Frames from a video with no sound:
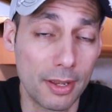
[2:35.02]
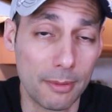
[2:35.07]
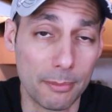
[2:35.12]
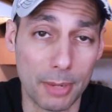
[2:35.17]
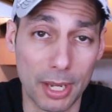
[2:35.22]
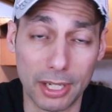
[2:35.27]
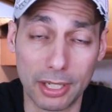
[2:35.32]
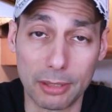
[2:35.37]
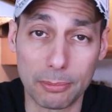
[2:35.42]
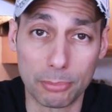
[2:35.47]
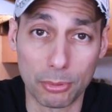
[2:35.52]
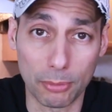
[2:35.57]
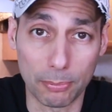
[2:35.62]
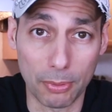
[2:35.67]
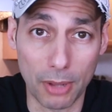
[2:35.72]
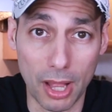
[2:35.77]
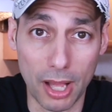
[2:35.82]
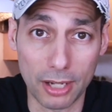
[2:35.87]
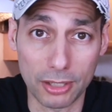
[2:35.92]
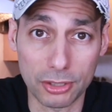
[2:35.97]
making beurre
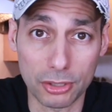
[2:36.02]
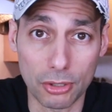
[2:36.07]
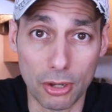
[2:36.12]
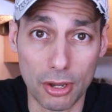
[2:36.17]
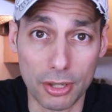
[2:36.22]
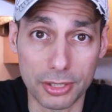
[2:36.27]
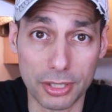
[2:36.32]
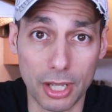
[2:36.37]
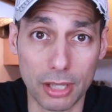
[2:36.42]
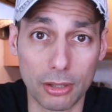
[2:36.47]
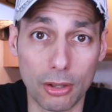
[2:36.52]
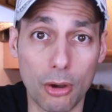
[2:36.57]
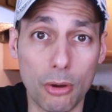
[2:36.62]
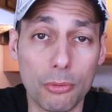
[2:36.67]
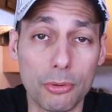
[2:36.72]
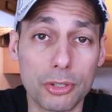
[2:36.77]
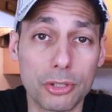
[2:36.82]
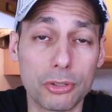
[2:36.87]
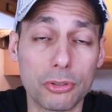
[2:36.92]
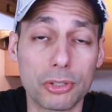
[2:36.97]
blanc sauce, I'll
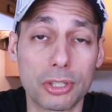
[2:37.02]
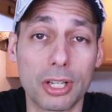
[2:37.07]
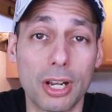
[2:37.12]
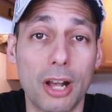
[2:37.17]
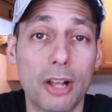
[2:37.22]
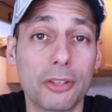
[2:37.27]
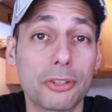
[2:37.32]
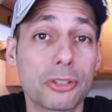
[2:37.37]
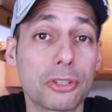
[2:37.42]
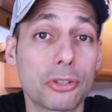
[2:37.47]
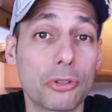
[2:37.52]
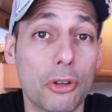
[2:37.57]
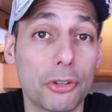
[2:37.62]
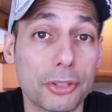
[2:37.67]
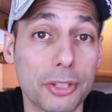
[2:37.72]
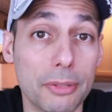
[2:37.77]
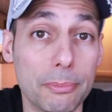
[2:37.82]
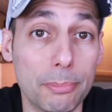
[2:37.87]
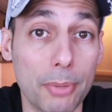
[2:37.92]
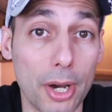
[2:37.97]
always use an
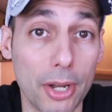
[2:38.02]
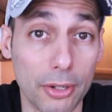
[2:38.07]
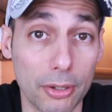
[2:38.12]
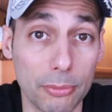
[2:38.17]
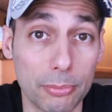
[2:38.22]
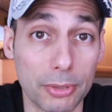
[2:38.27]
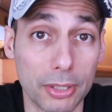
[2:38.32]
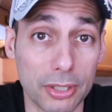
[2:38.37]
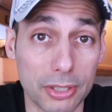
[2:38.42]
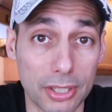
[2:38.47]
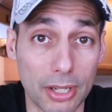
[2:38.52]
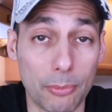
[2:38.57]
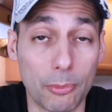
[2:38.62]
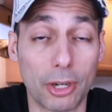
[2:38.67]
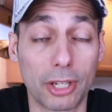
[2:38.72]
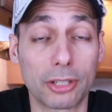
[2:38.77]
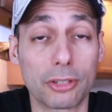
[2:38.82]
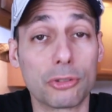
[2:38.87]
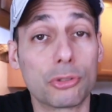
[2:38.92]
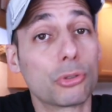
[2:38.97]
unsalted butter because I
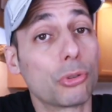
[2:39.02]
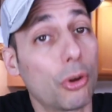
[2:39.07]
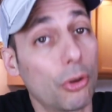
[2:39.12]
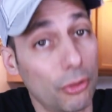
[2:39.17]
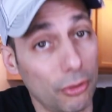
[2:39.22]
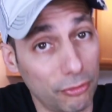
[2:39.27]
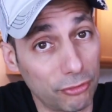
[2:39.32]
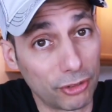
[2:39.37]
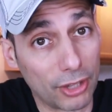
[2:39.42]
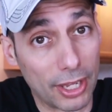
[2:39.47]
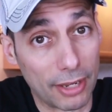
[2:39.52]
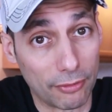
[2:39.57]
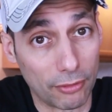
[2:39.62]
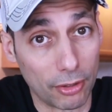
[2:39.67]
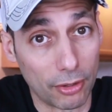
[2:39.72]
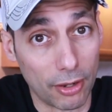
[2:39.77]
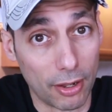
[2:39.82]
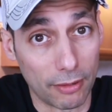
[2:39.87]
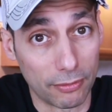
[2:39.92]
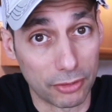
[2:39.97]
want to control the
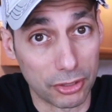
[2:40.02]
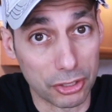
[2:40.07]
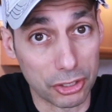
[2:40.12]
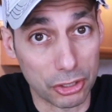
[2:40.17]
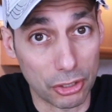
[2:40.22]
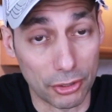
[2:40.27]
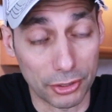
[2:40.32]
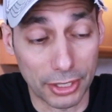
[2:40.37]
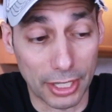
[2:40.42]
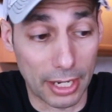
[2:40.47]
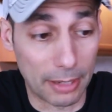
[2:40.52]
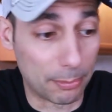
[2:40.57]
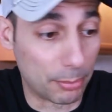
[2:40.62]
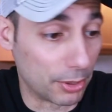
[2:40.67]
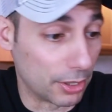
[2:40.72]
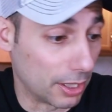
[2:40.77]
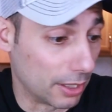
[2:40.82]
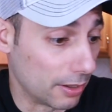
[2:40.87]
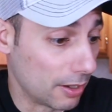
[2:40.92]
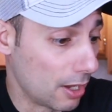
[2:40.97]
flavor of the salt that I
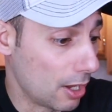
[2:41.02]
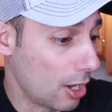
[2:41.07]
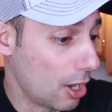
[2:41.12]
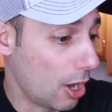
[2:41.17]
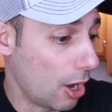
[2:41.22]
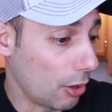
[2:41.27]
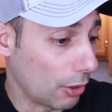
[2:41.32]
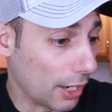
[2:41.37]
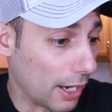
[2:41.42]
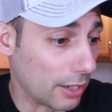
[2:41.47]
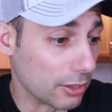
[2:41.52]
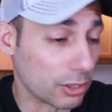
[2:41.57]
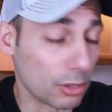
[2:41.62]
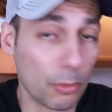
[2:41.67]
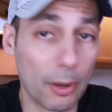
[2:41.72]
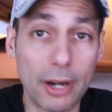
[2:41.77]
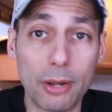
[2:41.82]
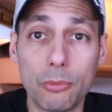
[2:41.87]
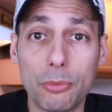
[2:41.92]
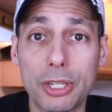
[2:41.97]
put in. Okay, so
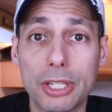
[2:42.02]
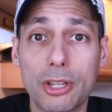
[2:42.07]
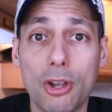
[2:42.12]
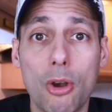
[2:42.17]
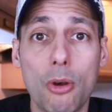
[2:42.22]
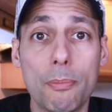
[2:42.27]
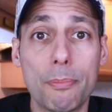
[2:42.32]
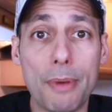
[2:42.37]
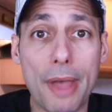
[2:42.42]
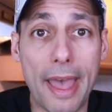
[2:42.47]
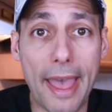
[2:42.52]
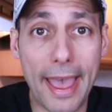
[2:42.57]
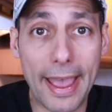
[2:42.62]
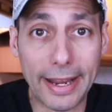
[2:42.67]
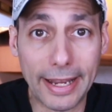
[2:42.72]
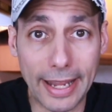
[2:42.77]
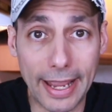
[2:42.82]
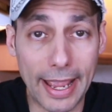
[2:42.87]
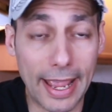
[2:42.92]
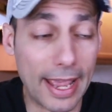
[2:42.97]
why don't we go
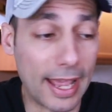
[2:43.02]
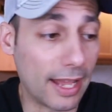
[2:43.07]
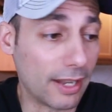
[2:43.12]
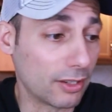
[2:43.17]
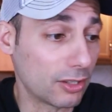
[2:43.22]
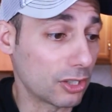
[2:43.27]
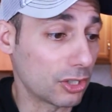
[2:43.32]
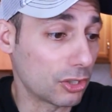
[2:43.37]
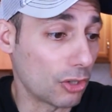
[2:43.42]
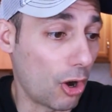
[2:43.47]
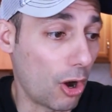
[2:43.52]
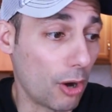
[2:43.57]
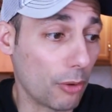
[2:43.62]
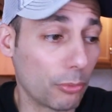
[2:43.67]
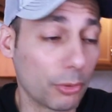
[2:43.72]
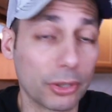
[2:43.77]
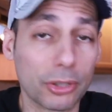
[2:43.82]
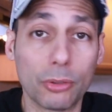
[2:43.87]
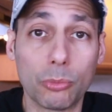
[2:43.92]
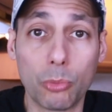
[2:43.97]
back and
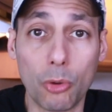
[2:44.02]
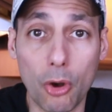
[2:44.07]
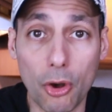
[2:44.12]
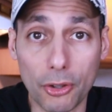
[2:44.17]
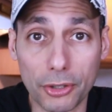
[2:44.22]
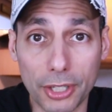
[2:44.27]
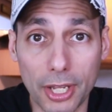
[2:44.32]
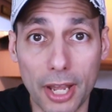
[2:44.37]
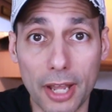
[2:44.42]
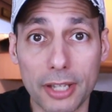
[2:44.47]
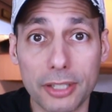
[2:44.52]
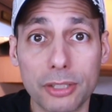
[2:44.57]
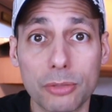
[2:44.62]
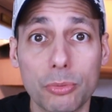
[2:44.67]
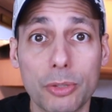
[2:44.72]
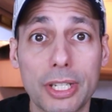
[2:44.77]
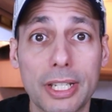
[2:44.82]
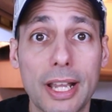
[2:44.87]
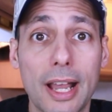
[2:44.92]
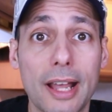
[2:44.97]
start with the walnuts.
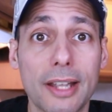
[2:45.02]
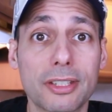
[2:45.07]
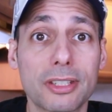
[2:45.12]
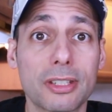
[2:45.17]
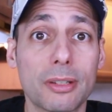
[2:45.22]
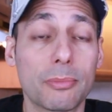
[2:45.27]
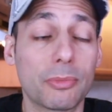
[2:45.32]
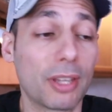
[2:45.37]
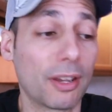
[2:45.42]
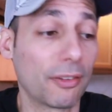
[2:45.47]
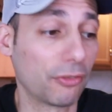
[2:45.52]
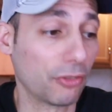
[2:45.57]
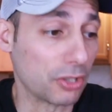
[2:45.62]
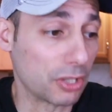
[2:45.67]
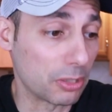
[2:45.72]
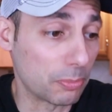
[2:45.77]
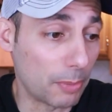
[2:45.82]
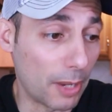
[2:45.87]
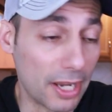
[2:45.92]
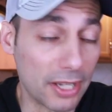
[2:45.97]
We got some
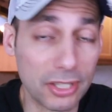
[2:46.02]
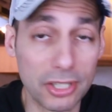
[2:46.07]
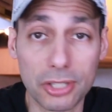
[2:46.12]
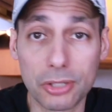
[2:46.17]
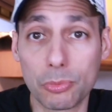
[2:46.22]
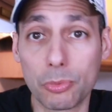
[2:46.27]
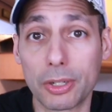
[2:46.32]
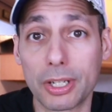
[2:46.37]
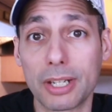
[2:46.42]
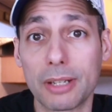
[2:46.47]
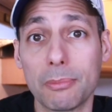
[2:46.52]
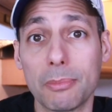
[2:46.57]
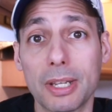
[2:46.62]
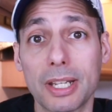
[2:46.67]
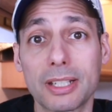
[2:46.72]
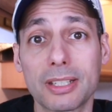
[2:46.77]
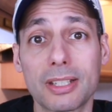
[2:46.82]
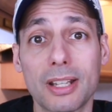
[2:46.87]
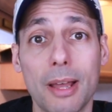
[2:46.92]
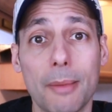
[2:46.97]
different spices we're going to
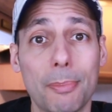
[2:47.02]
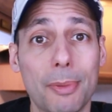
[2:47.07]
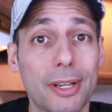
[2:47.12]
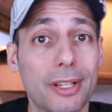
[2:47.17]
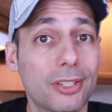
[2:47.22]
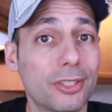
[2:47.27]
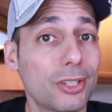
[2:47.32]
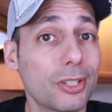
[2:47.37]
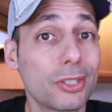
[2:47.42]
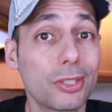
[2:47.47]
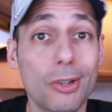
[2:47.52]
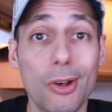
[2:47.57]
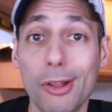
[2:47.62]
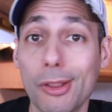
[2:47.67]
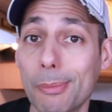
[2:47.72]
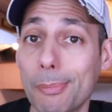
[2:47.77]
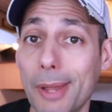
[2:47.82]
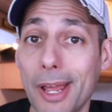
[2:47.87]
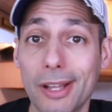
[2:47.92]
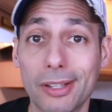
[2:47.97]
mix up, and it's just
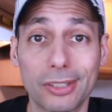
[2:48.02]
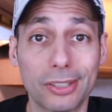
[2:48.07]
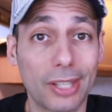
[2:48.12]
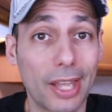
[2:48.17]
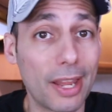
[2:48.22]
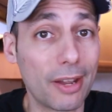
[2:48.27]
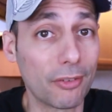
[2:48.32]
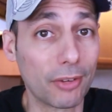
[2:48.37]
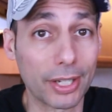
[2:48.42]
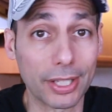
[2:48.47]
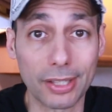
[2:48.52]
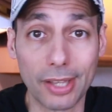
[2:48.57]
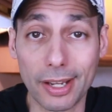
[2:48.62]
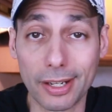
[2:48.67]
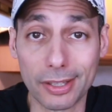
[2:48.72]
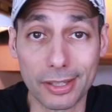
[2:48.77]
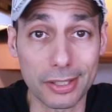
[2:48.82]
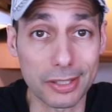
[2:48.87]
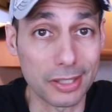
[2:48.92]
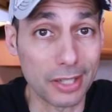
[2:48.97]
all about layering
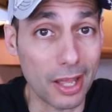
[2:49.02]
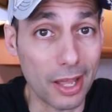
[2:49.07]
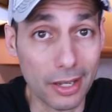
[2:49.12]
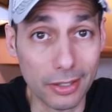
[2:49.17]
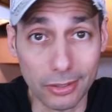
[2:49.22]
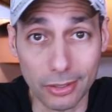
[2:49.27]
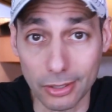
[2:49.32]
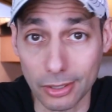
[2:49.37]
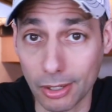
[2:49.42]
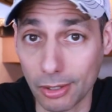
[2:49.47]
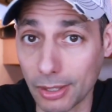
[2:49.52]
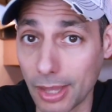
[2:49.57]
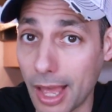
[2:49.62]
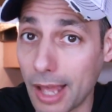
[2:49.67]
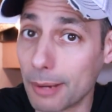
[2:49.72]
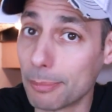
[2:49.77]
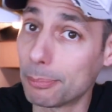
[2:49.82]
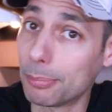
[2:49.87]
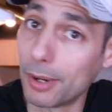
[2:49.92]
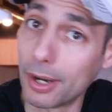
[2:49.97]
like a lasagna. A
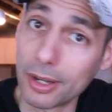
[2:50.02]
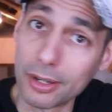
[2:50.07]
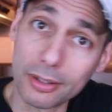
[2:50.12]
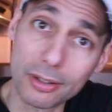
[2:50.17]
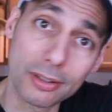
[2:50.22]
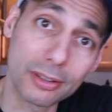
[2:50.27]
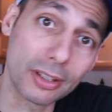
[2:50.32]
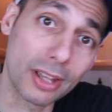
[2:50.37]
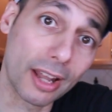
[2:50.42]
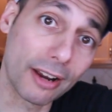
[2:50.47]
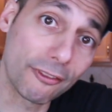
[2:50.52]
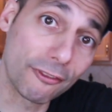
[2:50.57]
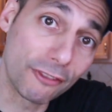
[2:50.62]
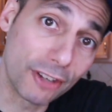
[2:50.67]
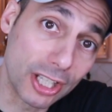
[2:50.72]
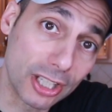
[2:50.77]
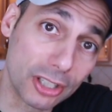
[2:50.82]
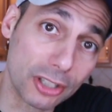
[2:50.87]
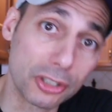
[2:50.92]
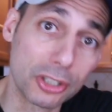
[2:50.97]
lot of butter, a lot of
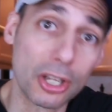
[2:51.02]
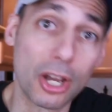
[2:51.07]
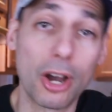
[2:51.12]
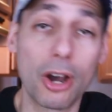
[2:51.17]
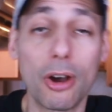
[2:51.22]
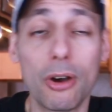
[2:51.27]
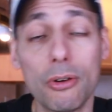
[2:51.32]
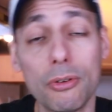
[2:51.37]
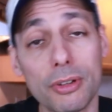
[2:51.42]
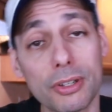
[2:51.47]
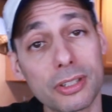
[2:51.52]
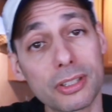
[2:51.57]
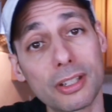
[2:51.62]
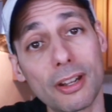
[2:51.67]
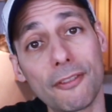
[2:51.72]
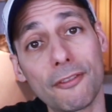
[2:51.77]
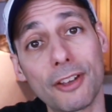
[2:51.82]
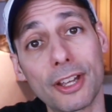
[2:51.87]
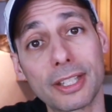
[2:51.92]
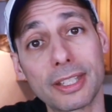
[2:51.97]
filo dough and
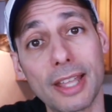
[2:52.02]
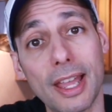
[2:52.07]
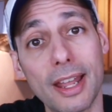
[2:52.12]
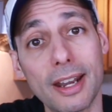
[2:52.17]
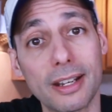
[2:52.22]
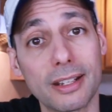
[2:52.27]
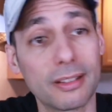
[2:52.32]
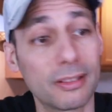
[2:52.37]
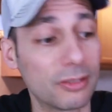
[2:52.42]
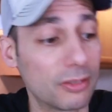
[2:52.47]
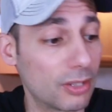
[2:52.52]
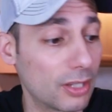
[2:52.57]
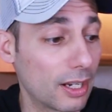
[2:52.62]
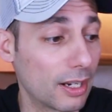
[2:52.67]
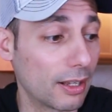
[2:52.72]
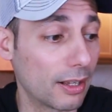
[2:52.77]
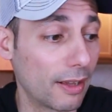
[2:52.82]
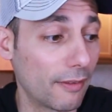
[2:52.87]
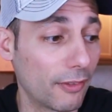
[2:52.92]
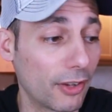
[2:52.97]
stuff like that, and you're
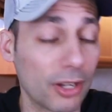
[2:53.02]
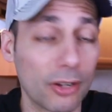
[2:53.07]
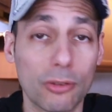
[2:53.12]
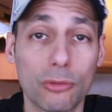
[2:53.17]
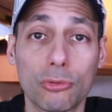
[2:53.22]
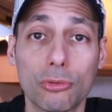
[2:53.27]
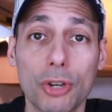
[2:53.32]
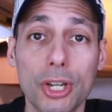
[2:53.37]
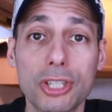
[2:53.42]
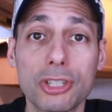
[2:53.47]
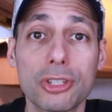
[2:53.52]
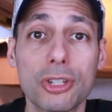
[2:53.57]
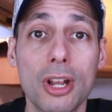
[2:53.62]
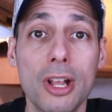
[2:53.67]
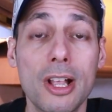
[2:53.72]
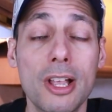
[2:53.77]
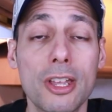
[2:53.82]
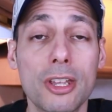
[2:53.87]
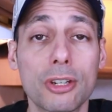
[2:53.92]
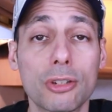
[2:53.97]
going to have a rich,
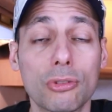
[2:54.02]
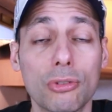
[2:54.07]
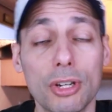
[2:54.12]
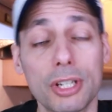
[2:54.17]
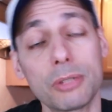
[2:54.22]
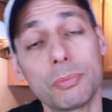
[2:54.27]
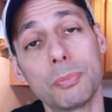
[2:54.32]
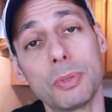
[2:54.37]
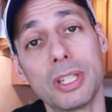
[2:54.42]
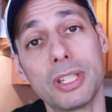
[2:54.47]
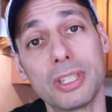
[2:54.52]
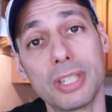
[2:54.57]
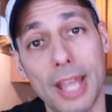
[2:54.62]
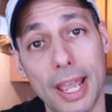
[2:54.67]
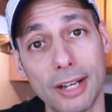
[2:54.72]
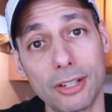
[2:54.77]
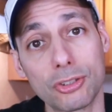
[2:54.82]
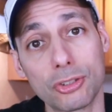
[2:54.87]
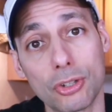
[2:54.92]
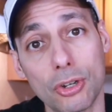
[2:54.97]
crispy
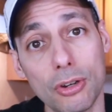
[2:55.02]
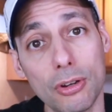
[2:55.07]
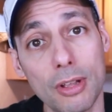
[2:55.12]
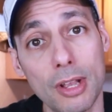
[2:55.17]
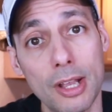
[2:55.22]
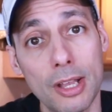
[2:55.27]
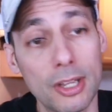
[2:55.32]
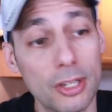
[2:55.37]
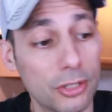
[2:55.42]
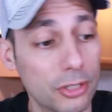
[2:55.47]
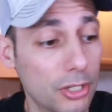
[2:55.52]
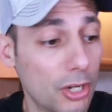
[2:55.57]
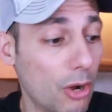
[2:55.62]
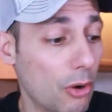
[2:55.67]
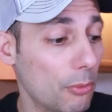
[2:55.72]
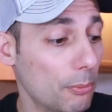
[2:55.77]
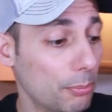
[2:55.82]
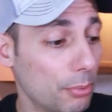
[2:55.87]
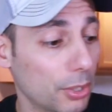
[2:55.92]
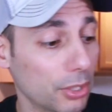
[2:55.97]
texture. You
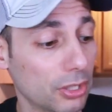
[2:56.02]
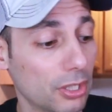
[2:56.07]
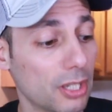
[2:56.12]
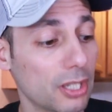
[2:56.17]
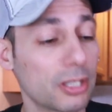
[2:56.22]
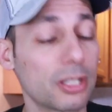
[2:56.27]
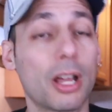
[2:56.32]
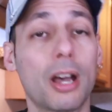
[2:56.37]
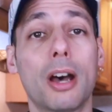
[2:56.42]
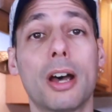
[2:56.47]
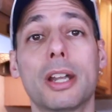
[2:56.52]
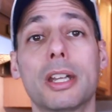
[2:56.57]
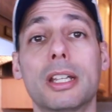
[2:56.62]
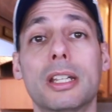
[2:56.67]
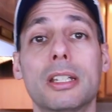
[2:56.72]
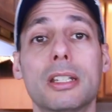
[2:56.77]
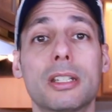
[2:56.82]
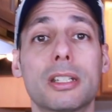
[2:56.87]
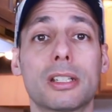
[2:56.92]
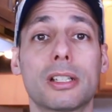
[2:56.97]
don't put this
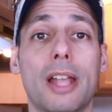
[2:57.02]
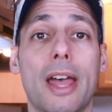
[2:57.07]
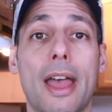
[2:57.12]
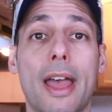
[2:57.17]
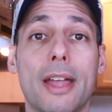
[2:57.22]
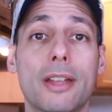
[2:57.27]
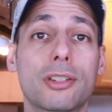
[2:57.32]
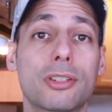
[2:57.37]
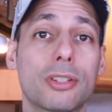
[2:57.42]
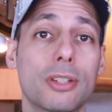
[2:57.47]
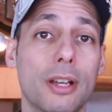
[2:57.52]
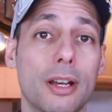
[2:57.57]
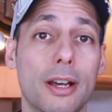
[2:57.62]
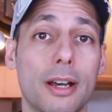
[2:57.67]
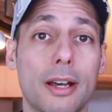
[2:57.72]
honey slashed